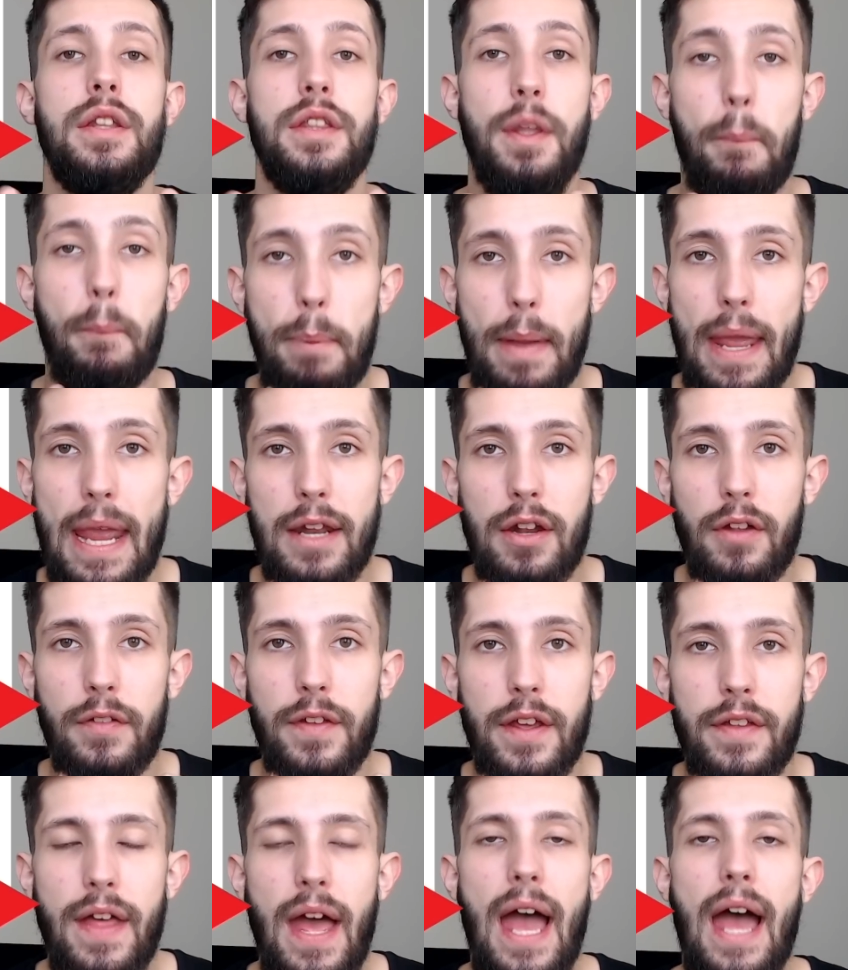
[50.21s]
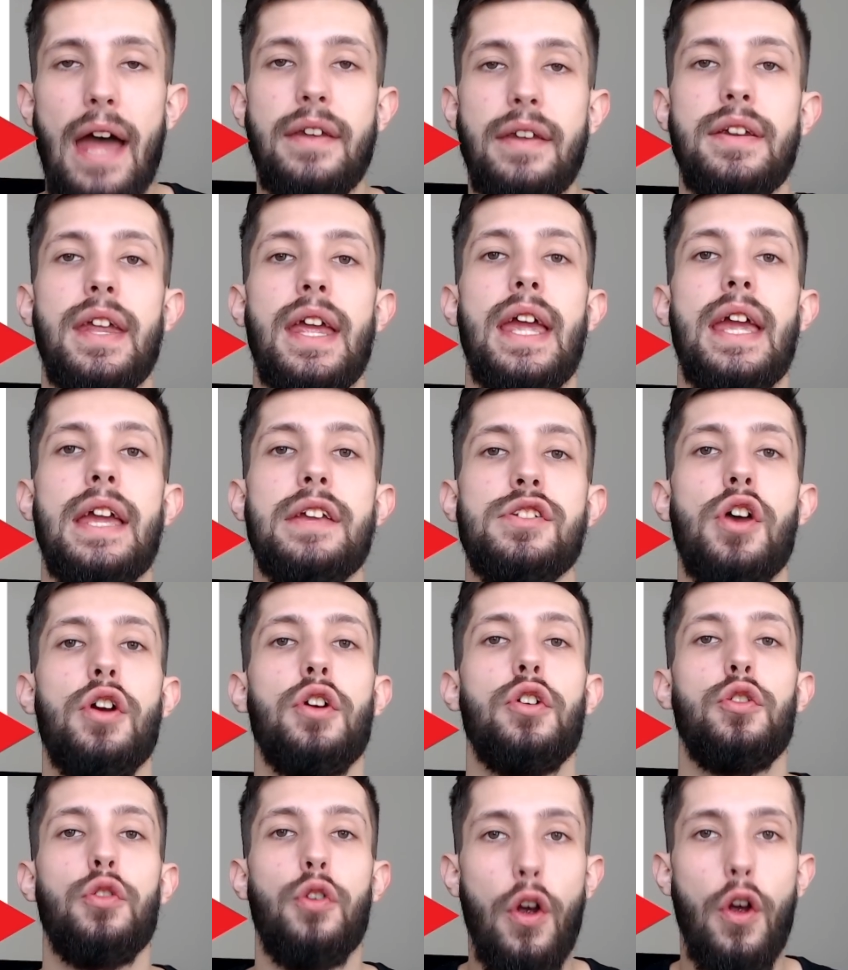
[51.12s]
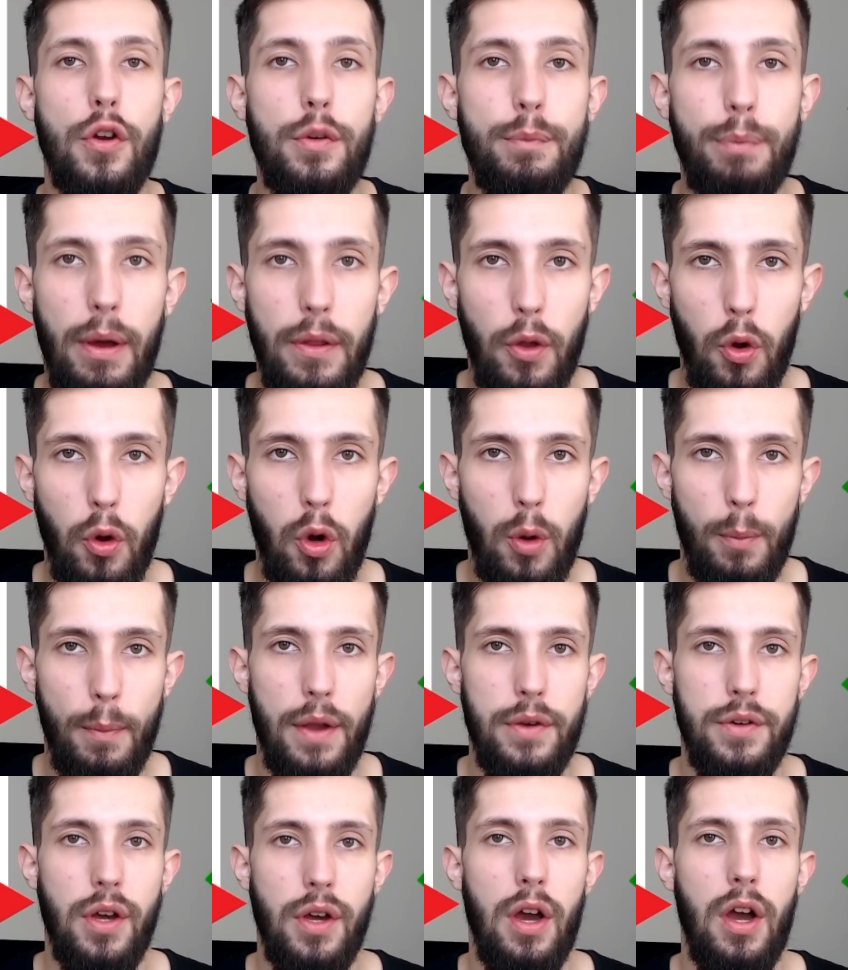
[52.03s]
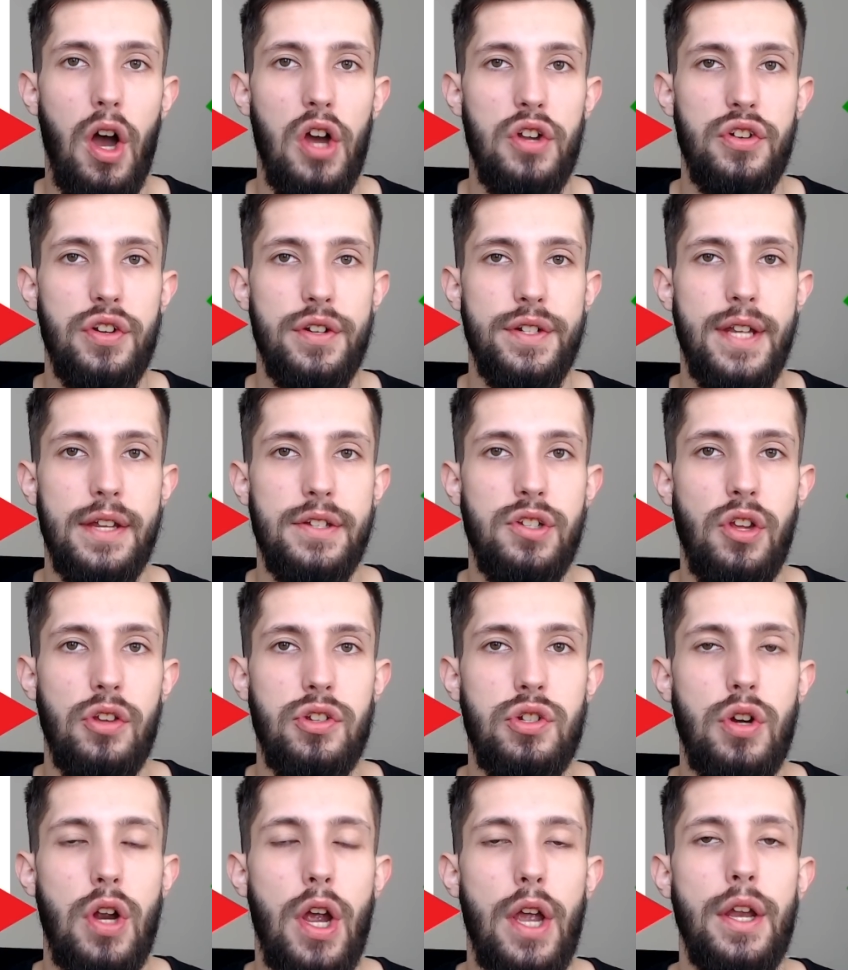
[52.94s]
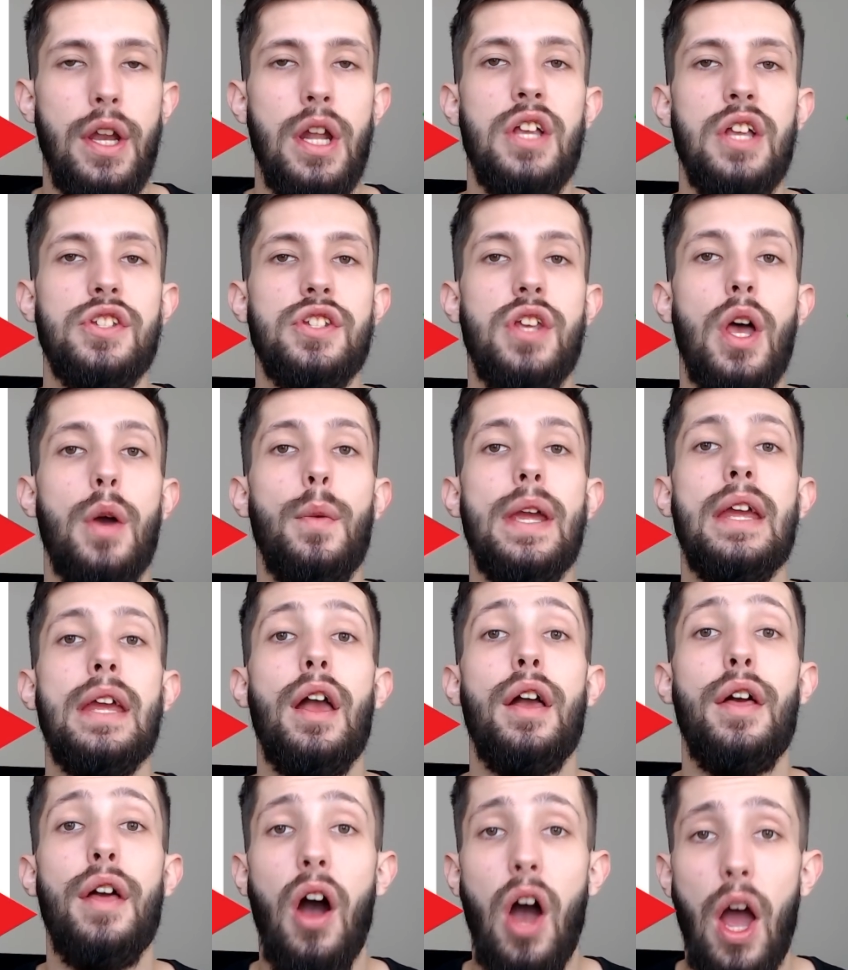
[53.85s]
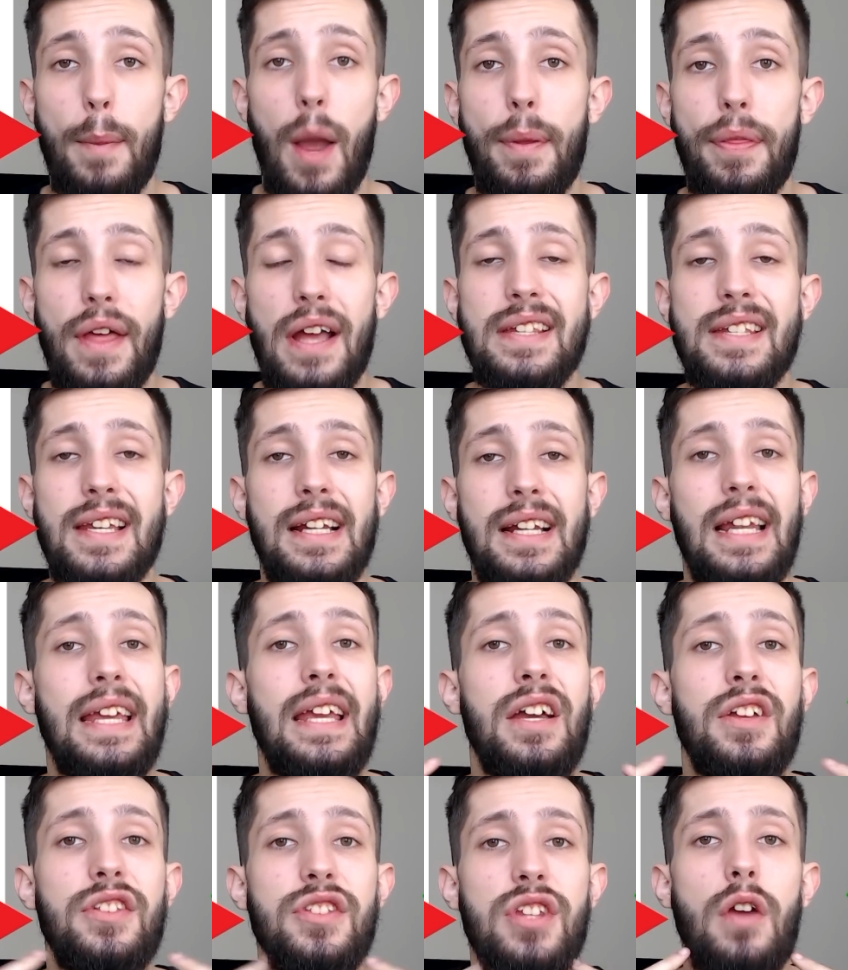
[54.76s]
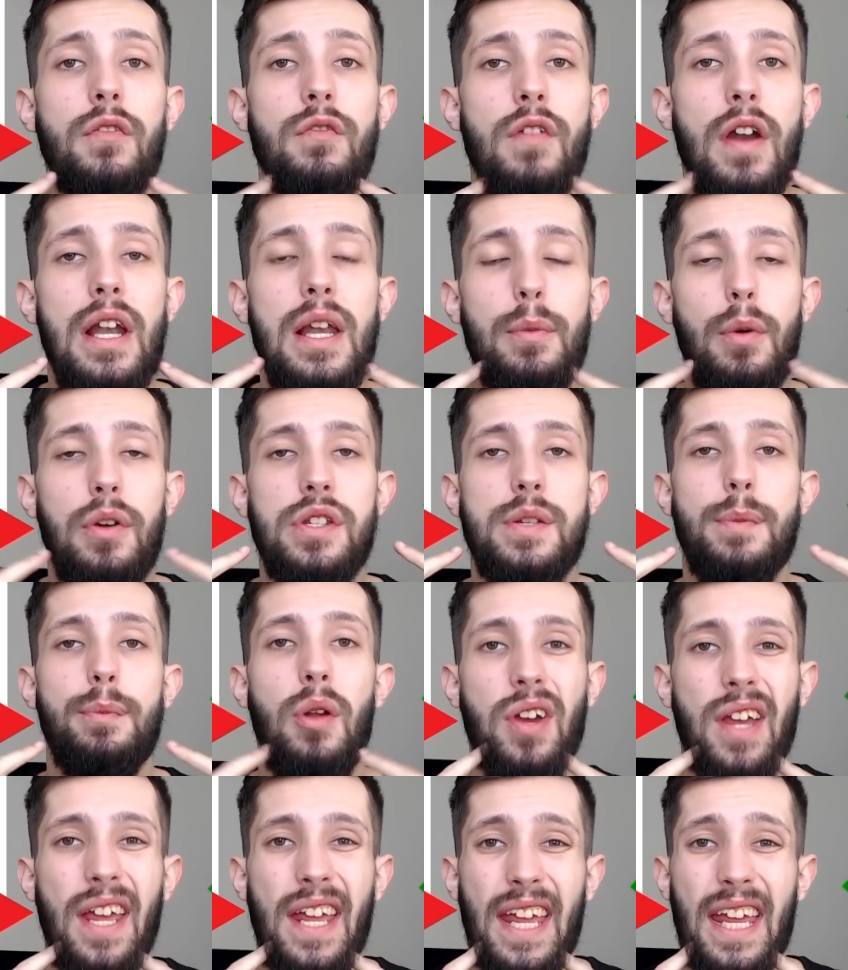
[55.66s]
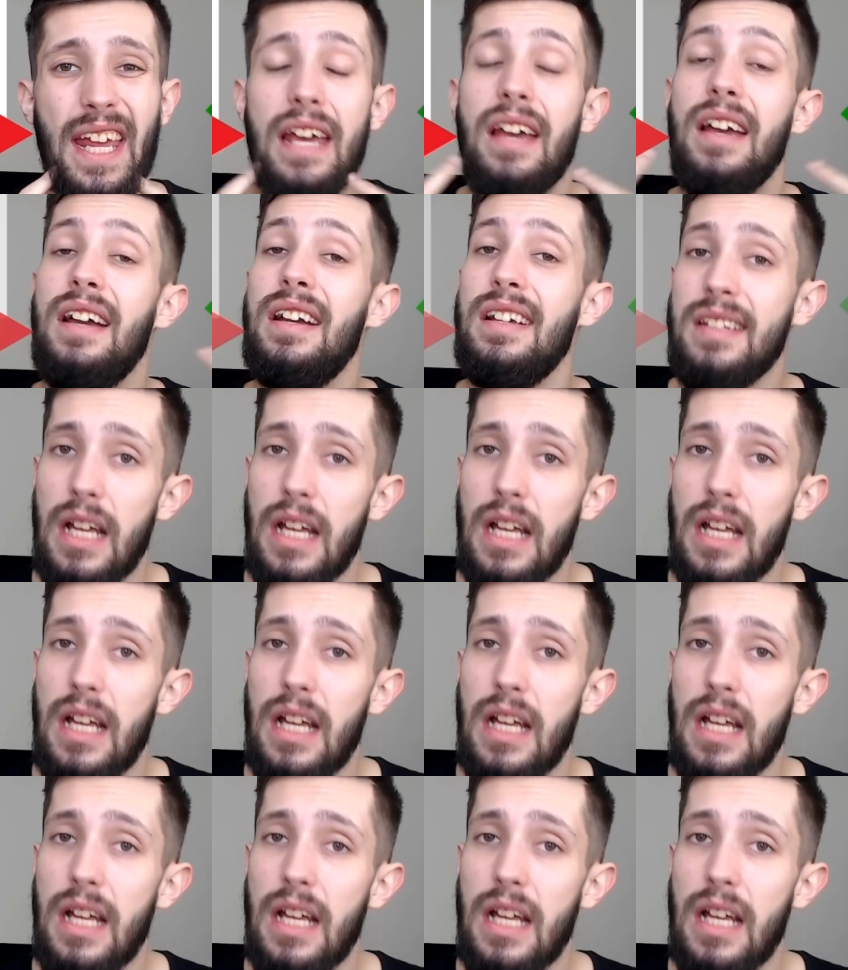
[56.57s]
The beard, on the other hand, is grown by the hormone dihydrotestosterone, so we hypothetically don't really want to block it here.